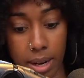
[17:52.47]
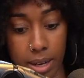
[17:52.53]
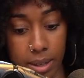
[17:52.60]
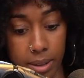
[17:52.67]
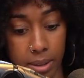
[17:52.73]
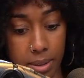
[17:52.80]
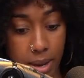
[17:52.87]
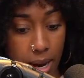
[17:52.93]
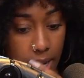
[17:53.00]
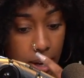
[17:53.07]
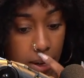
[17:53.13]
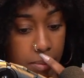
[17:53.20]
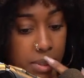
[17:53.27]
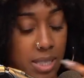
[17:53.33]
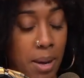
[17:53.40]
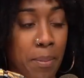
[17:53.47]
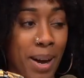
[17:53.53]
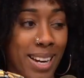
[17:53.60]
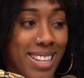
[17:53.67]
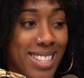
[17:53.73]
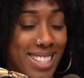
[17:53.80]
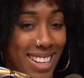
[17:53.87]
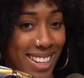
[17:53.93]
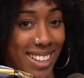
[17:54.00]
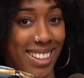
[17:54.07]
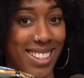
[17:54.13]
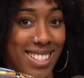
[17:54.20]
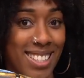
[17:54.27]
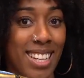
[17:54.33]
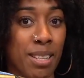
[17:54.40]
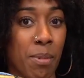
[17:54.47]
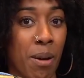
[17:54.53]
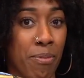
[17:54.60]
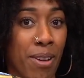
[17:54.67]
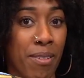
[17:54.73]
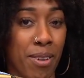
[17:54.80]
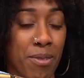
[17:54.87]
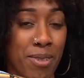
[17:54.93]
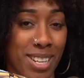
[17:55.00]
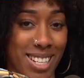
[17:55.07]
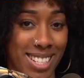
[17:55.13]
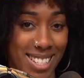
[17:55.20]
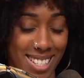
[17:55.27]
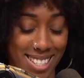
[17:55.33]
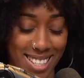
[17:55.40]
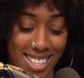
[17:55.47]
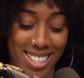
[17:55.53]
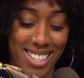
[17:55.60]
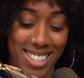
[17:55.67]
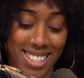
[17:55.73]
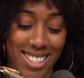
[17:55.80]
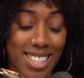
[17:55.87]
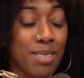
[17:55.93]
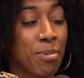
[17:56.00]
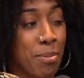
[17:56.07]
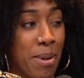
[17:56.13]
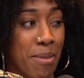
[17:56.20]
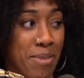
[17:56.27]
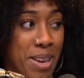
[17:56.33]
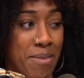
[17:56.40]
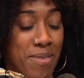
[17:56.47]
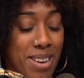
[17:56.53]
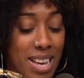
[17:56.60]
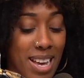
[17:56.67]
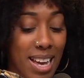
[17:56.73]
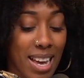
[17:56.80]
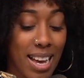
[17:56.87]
Okay. Somebody said this is my favorite question. This one my favorite.